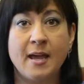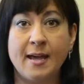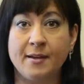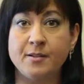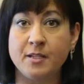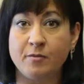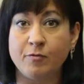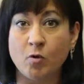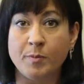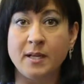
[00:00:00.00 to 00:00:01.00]
and it
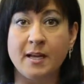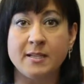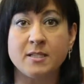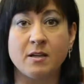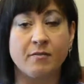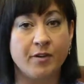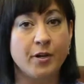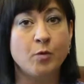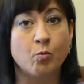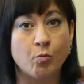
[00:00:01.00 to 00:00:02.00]
formulates a
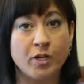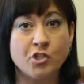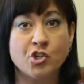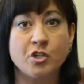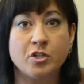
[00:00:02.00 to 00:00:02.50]
very rich,